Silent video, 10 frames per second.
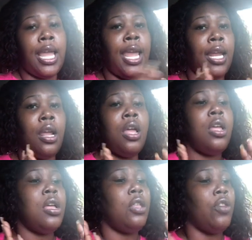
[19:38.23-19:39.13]
And
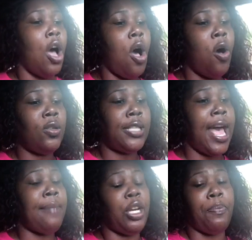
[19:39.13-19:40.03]
the whole
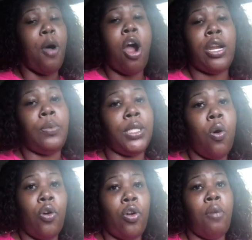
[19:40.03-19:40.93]
time that the party was
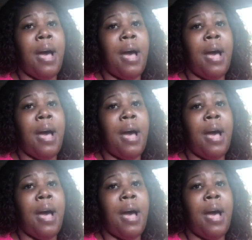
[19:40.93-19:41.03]
going on,